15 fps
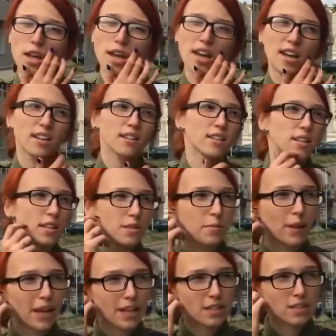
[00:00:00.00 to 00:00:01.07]
and that
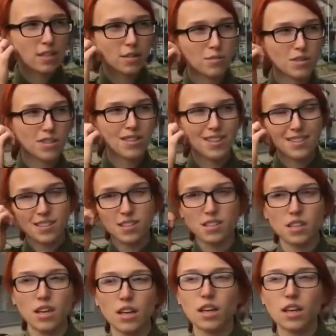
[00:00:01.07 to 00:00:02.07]
makes some sense